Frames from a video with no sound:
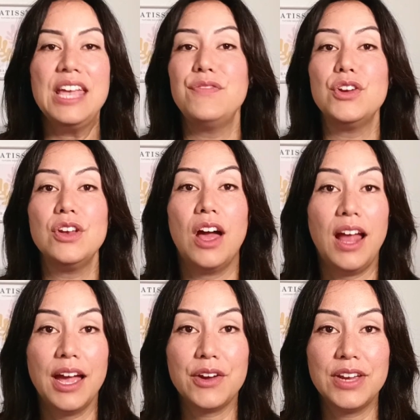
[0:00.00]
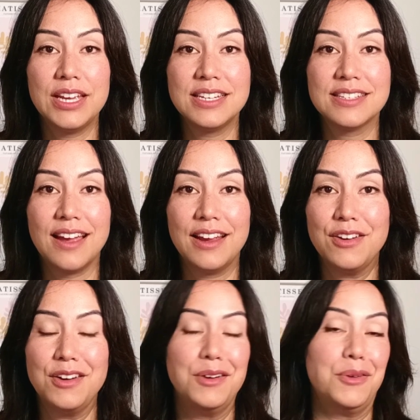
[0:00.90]
If you're not hiring a
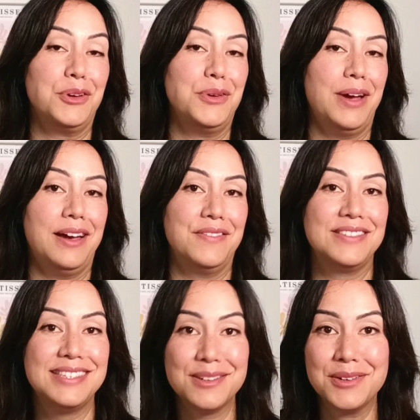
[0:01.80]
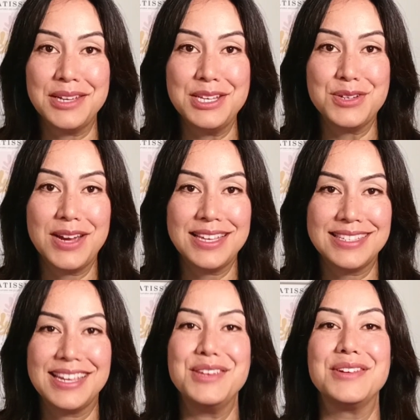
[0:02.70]
designer or you have zero
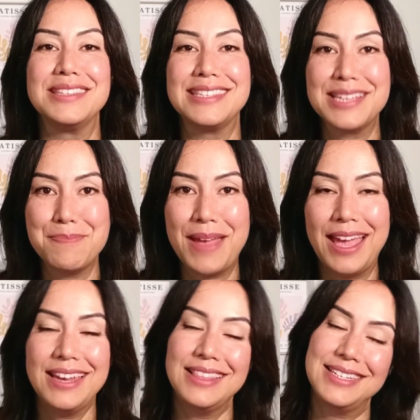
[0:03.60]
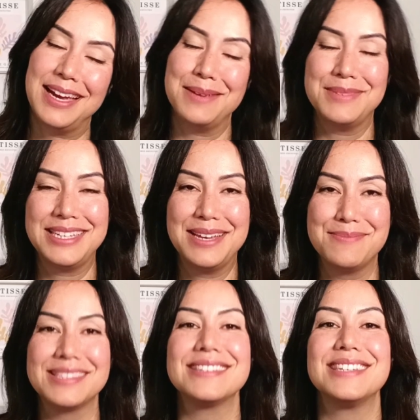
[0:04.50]
interest, you can skip ahead in the
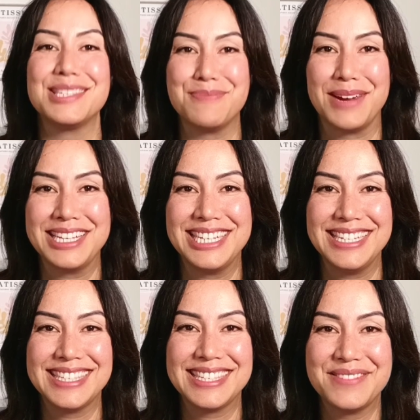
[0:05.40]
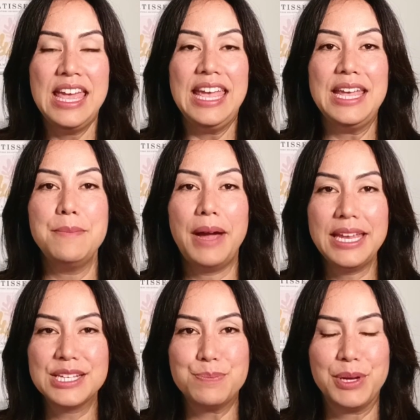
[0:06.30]
timestamps to Spreadsheets. In my
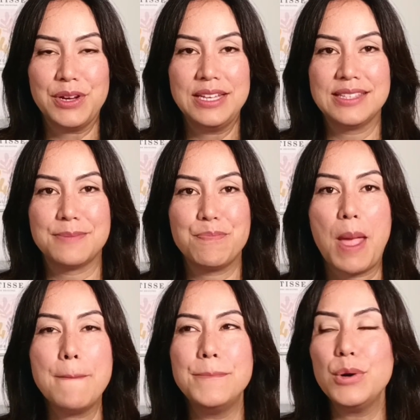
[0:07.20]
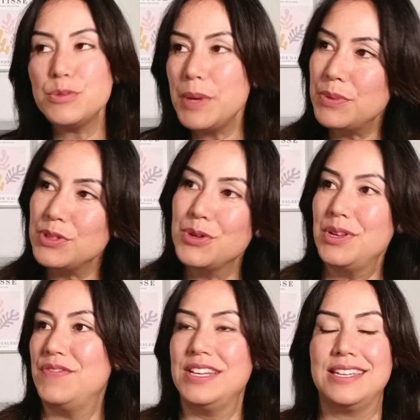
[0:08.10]
experience, most people don't
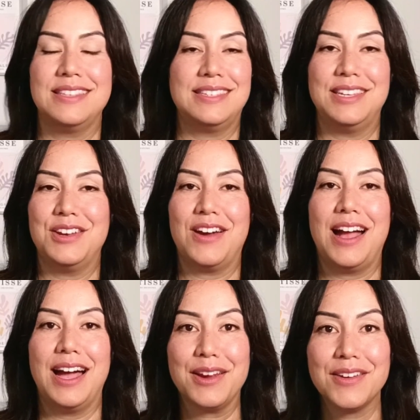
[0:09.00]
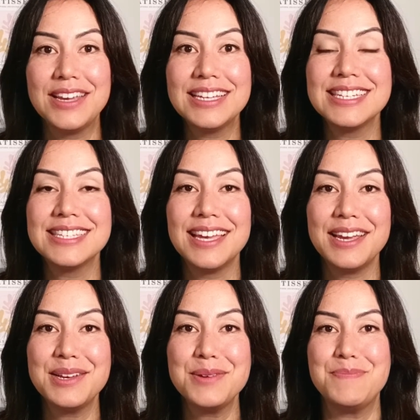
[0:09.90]
even consider hiring a
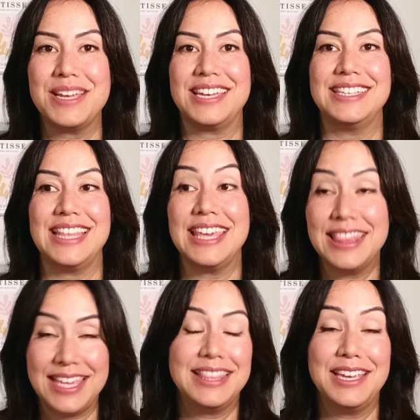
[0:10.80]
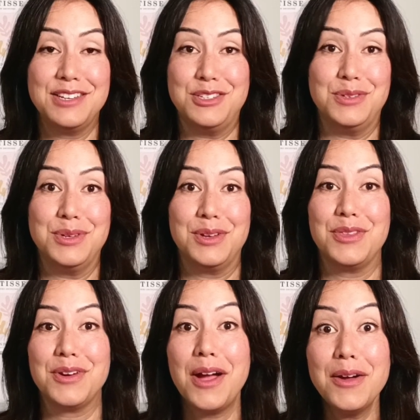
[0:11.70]
designer because they think they can do it on
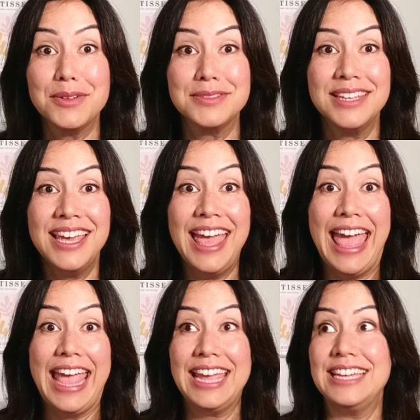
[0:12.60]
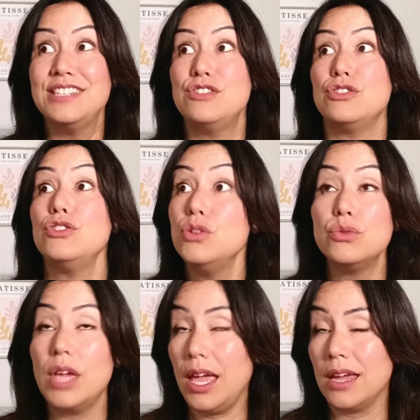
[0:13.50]
their own. And
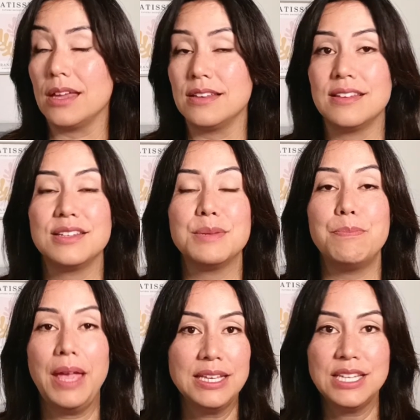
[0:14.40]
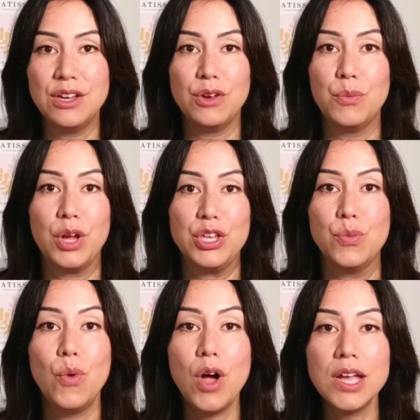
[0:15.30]
you can, depending on what you
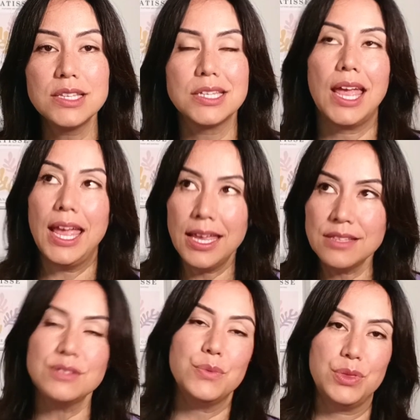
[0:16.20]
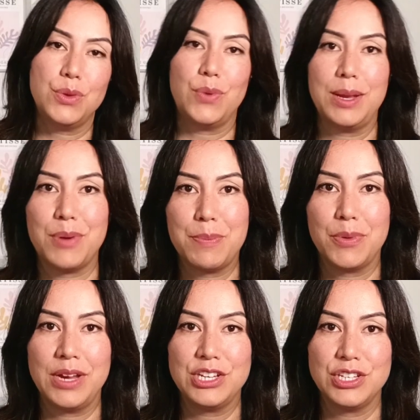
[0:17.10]
want and with the right
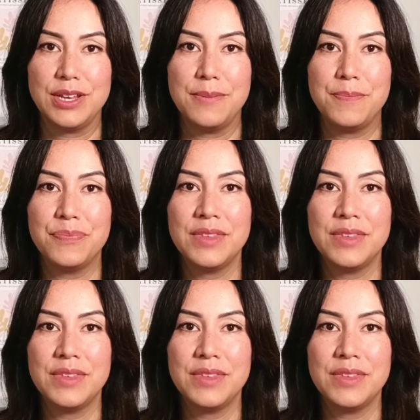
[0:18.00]
preparation.